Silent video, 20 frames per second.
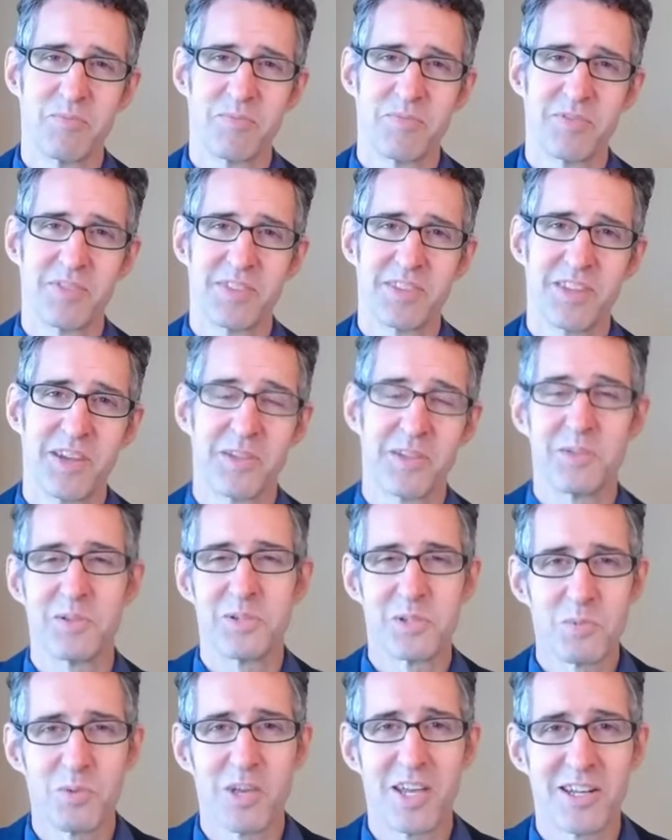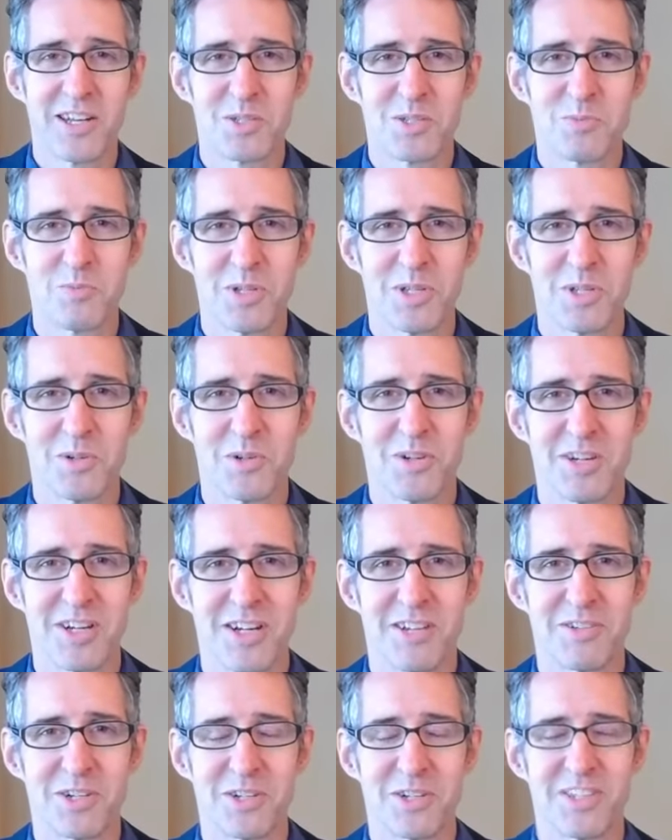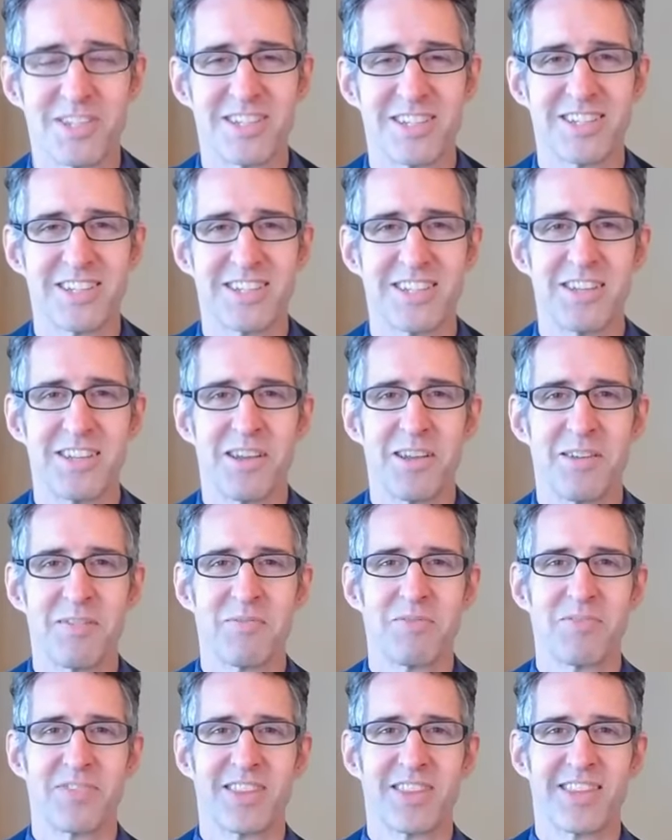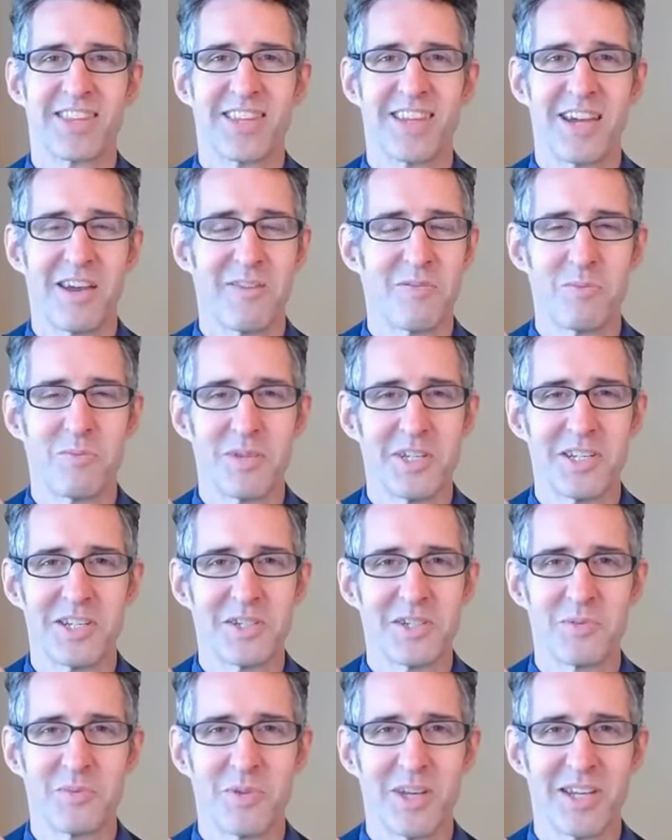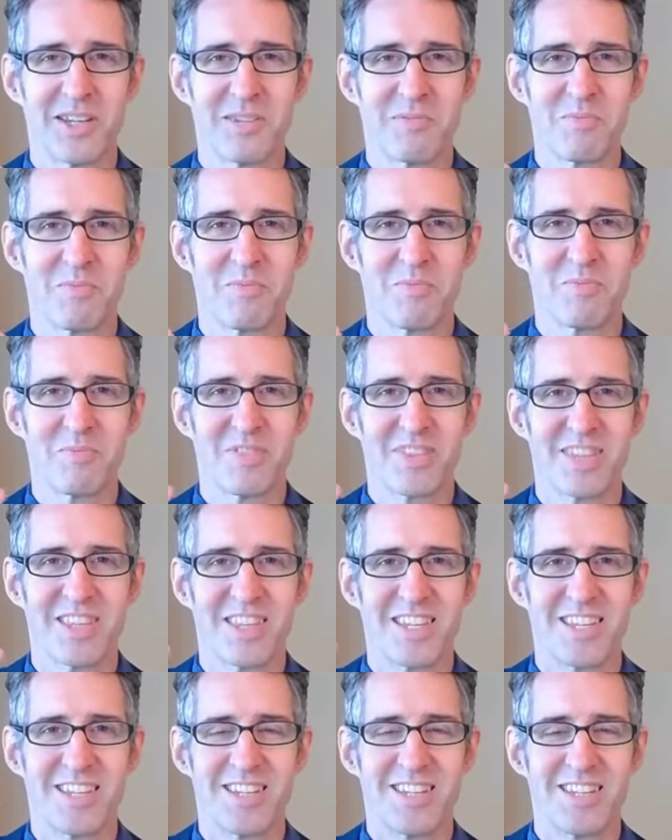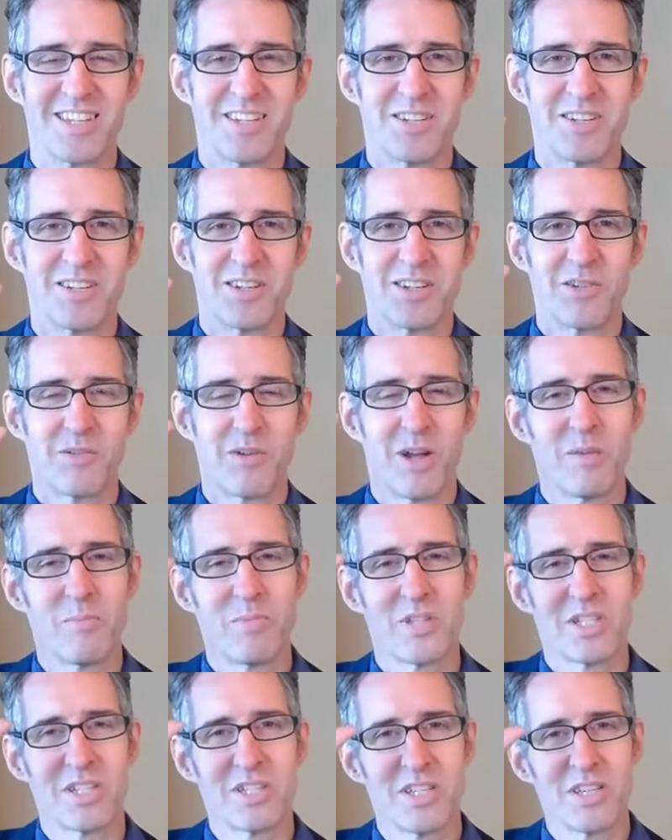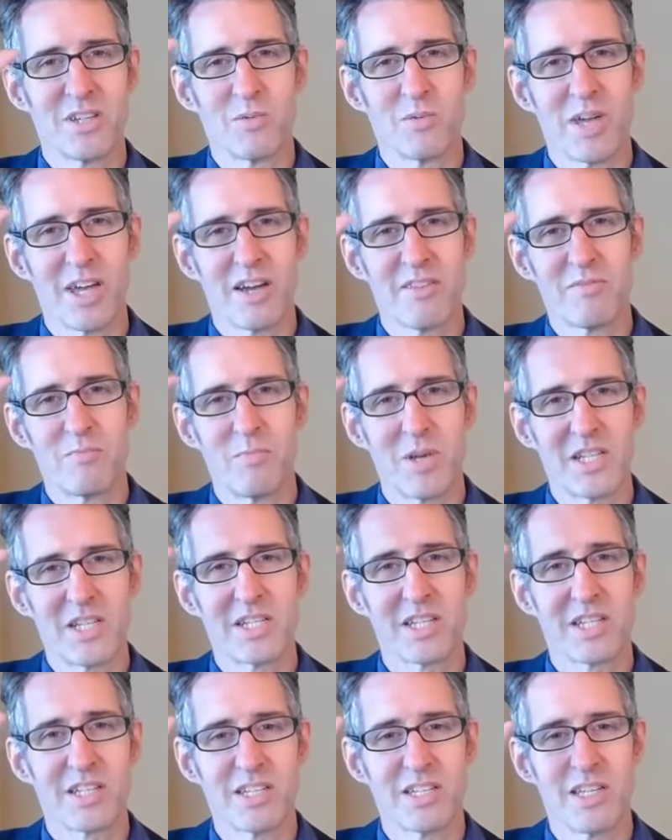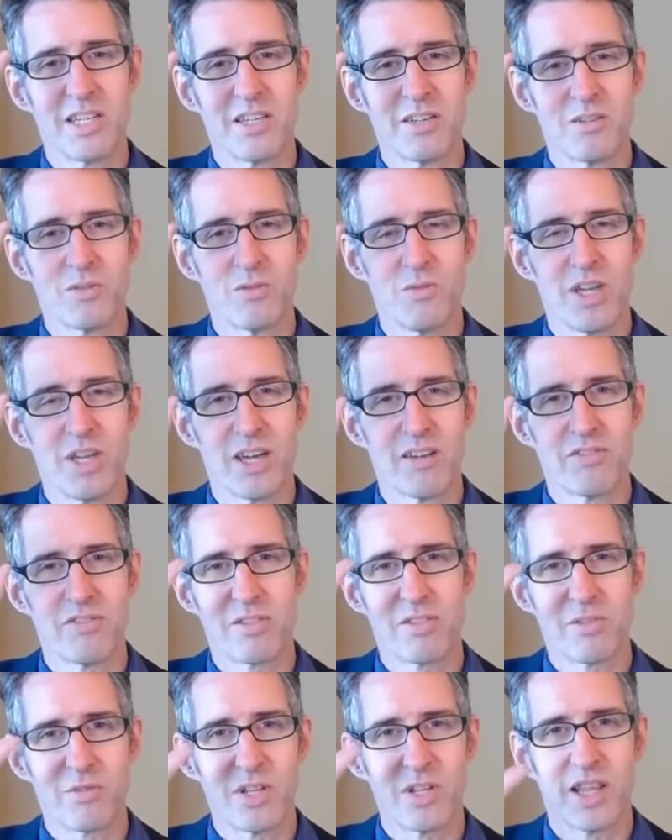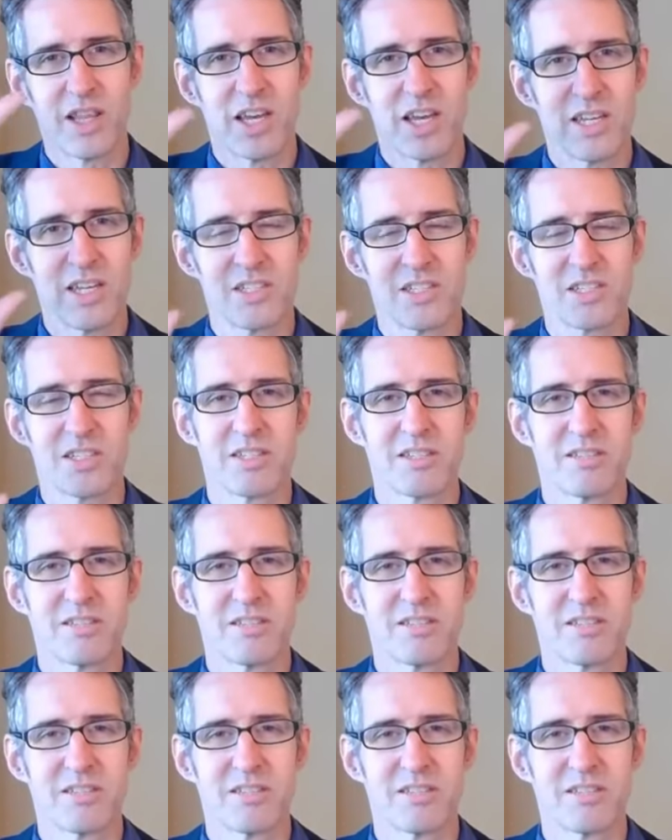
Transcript: Although in Japan it's blue, I've heard. I haven't been to Japan. Right, but still, we have basically, we have three lights.